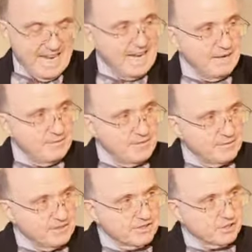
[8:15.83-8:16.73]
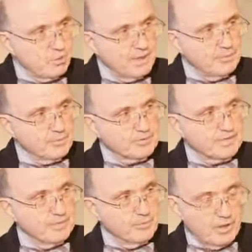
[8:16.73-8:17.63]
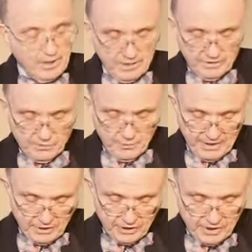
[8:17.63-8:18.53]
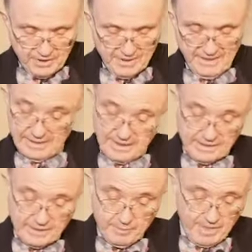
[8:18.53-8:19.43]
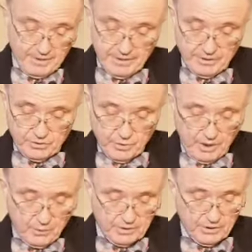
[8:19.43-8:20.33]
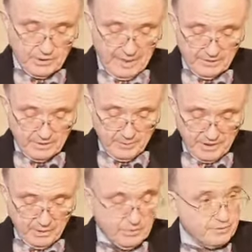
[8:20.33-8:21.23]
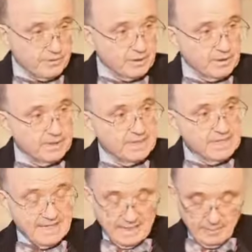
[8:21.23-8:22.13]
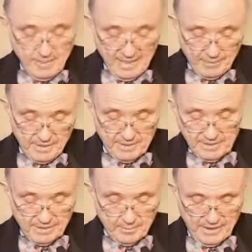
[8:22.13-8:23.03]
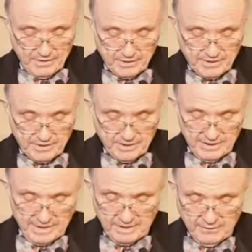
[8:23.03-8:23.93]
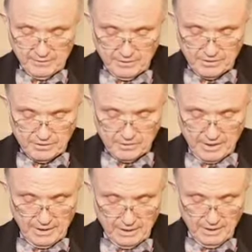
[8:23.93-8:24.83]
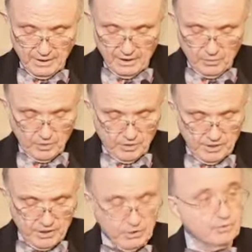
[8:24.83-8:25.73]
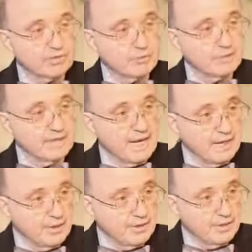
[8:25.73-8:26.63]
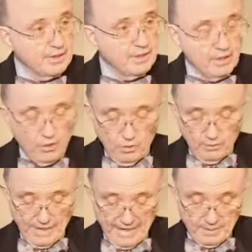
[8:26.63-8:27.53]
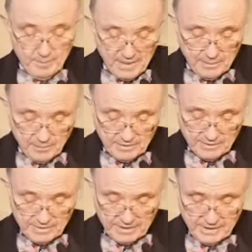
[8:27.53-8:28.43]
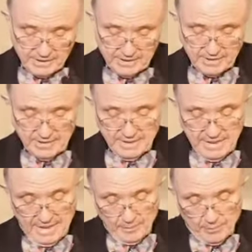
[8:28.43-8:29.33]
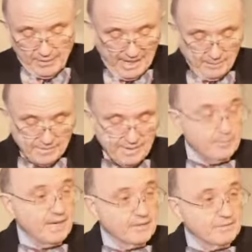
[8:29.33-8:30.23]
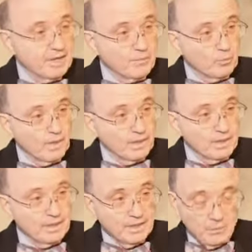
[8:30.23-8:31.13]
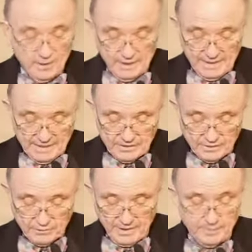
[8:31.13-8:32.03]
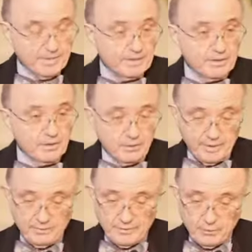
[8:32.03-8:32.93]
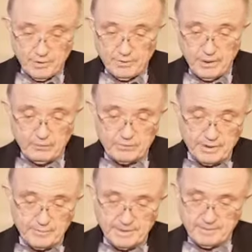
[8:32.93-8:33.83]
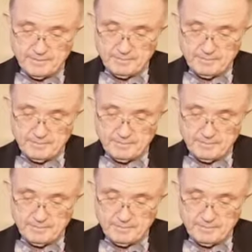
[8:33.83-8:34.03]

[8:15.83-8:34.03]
Even if this 20% mark is reached, it doesn't mean that the drug will turn out to be useful. It may be that the patients selected for this trial were unusually healthy or had minimal disease, and perhaps they might have done well with a lesser treatment or even with no treatment.